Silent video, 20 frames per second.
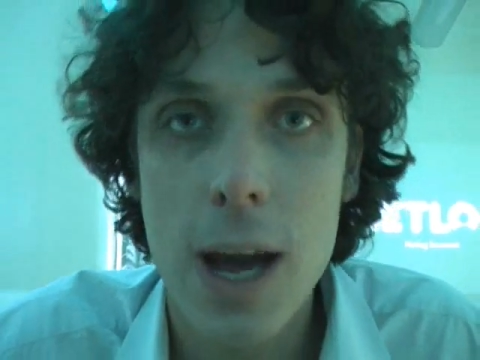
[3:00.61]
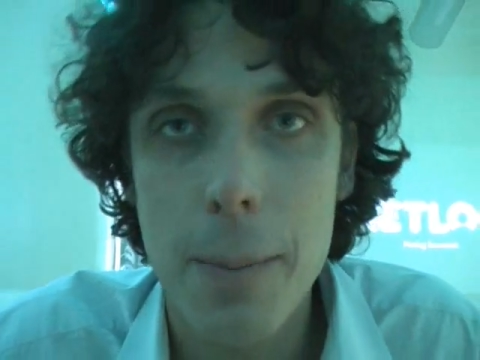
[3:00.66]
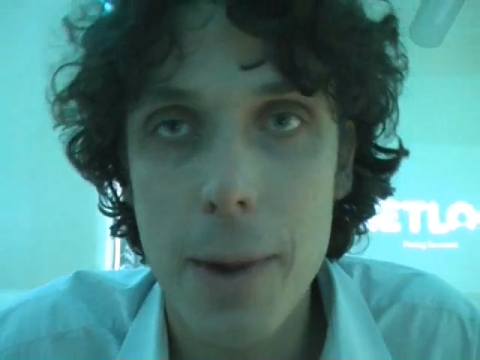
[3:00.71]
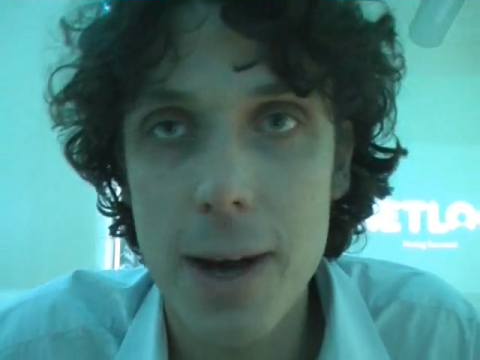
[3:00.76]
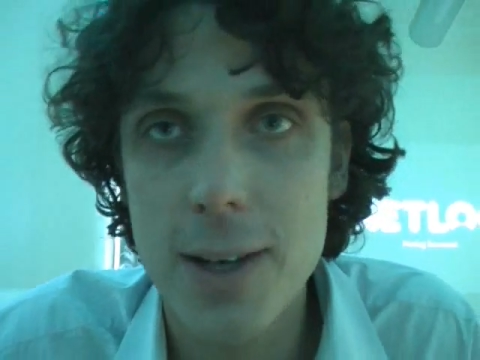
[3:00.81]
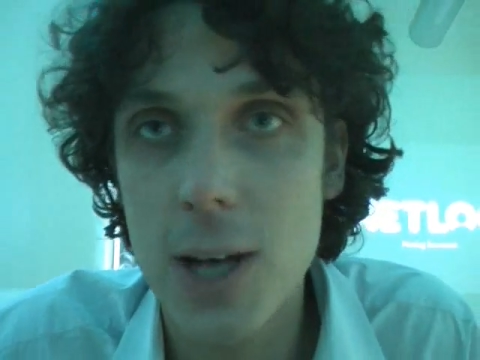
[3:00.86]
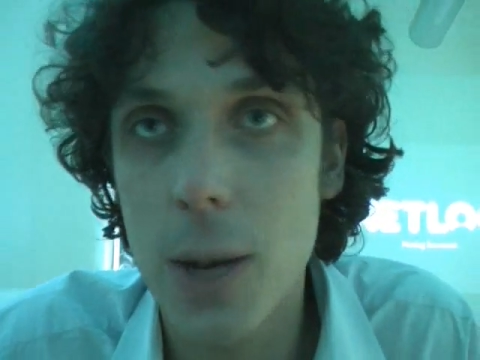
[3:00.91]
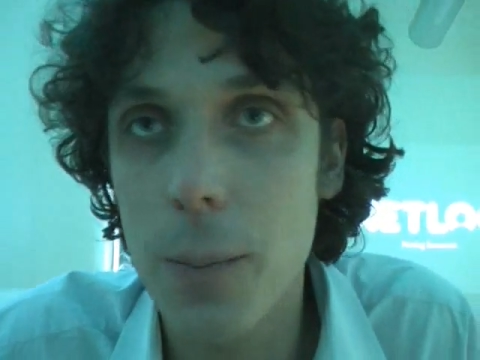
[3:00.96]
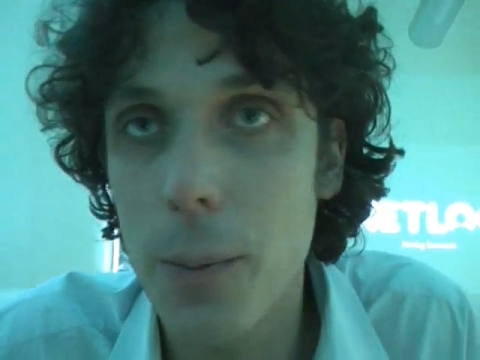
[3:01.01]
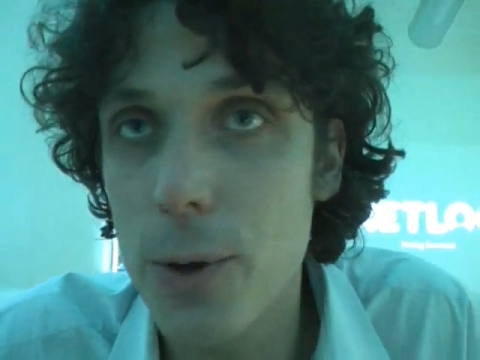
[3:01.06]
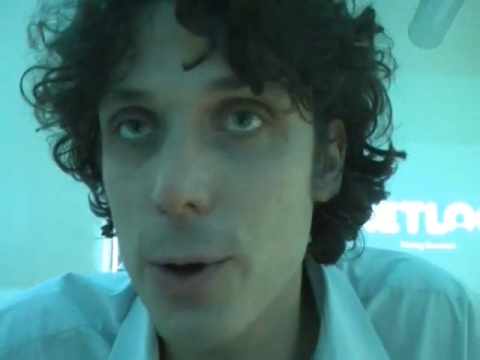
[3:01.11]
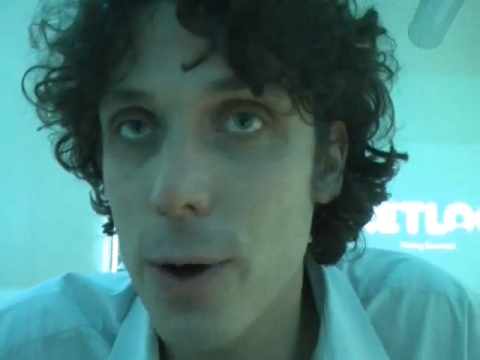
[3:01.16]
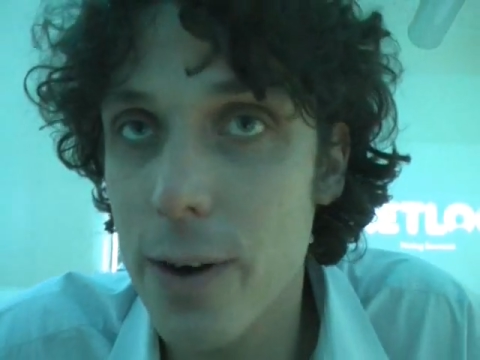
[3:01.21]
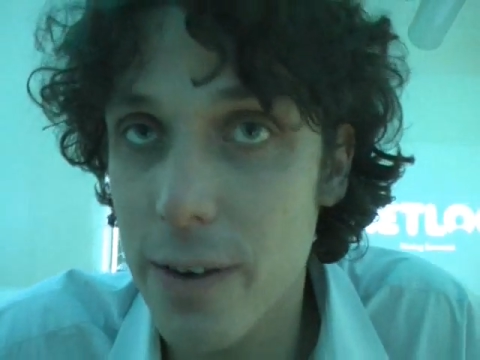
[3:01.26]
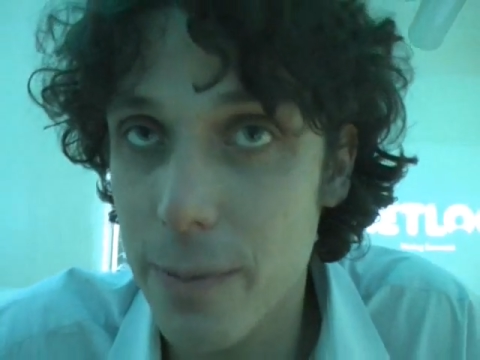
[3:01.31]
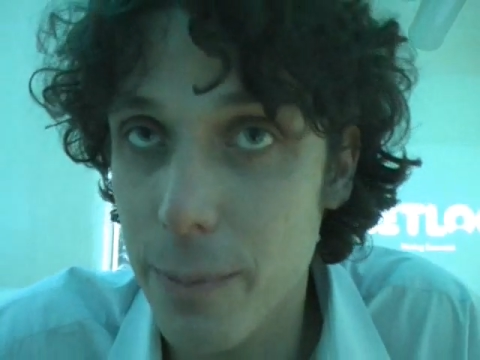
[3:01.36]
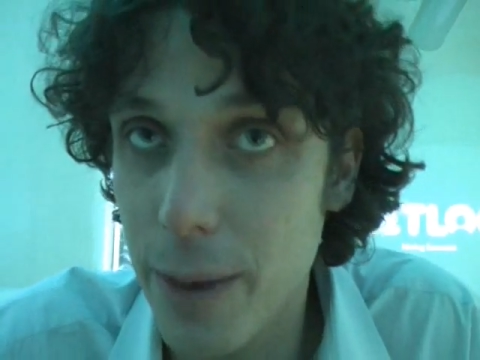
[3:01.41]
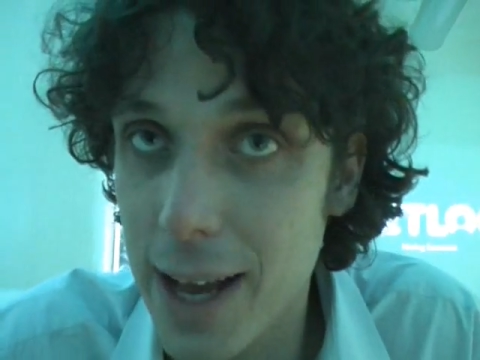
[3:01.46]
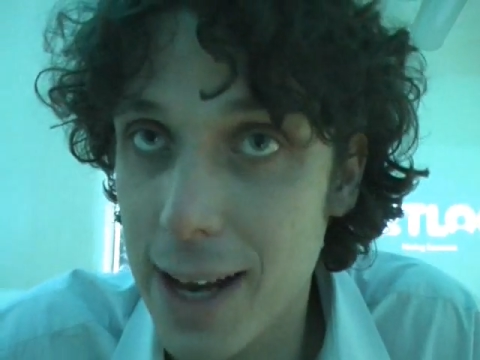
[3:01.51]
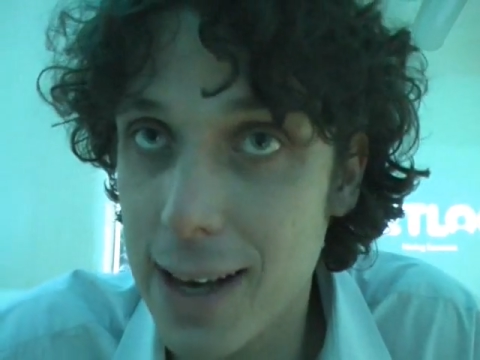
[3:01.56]
By example, you
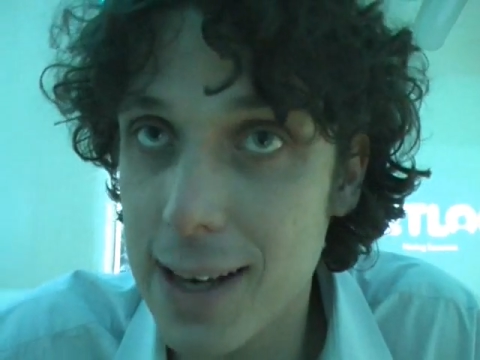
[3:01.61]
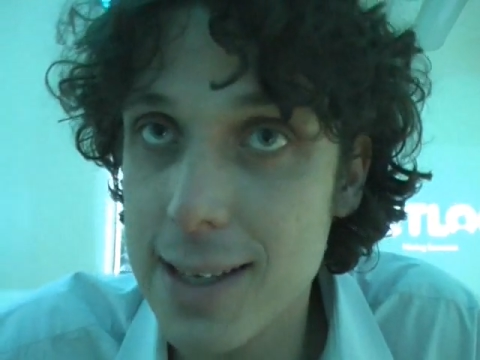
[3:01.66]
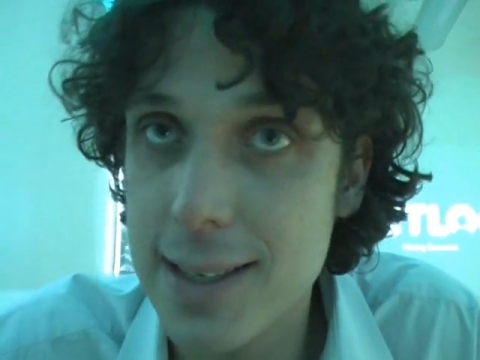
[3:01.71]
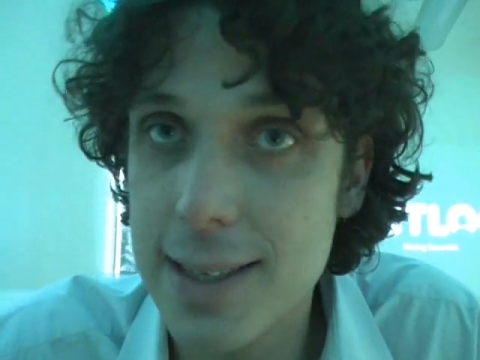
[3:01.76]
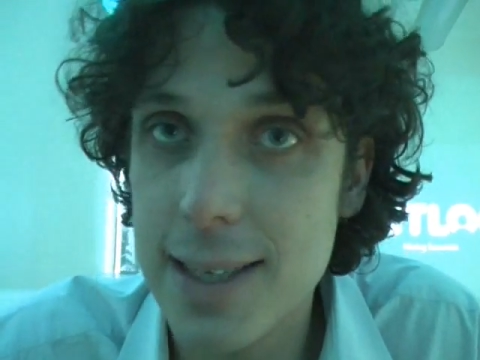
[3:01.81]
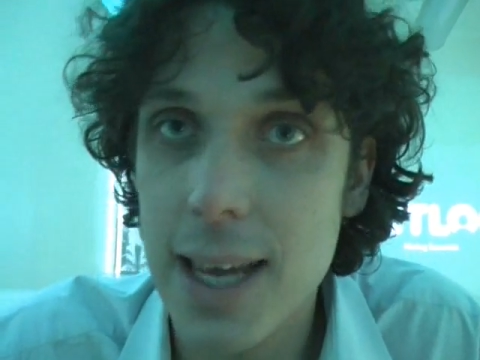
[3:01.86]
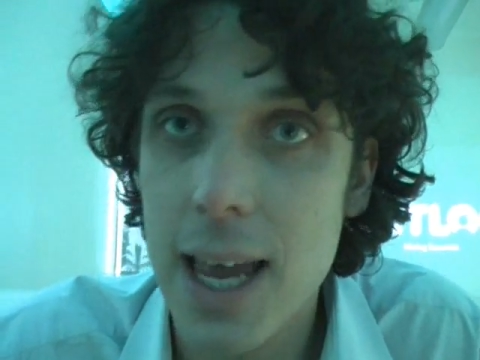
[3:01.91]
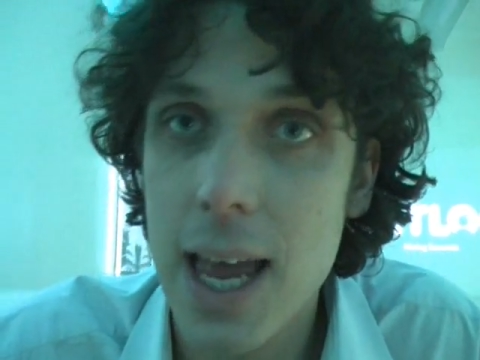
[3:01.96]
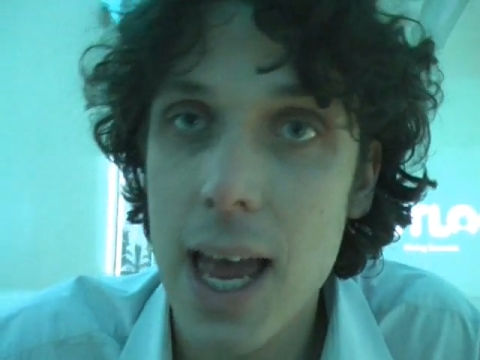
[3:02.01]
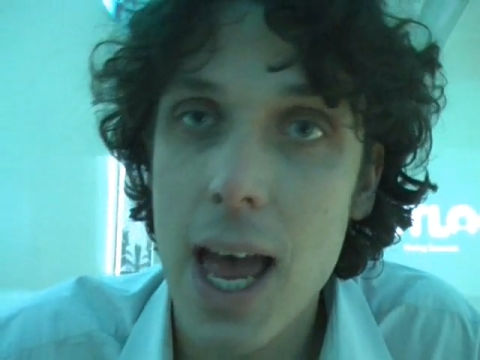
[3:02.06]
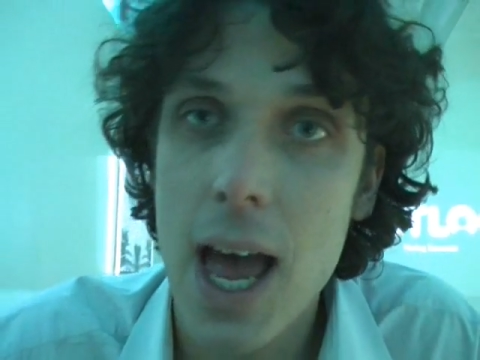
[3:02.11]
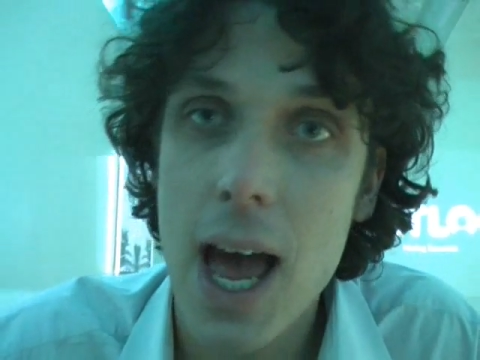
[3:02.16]
have a blacklist